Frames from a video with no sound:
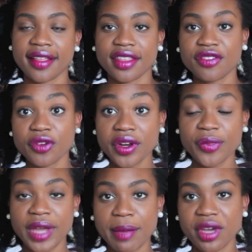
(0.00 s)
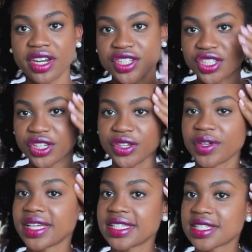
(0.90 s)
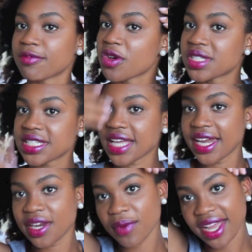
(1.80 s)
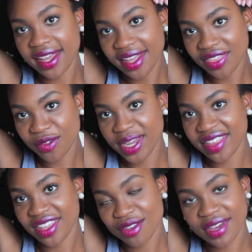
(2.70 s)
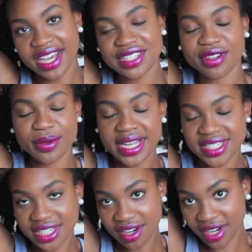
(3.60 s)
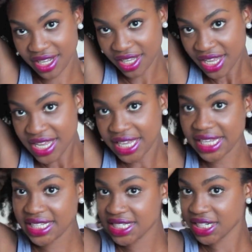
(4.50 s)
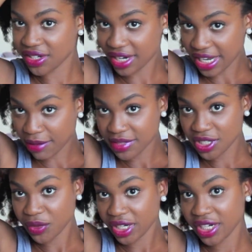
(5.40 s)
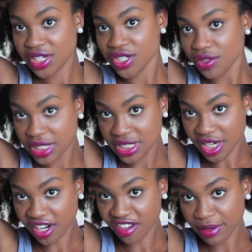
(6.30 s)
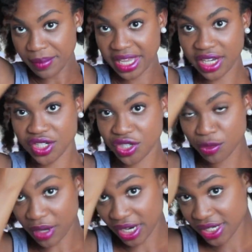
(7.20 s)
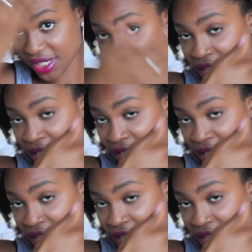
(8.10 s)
The fourth way I'm going to show you is the most exciting way, and the way that you guys requested on Instagram. So what you're going to do is start off by making 2 parts.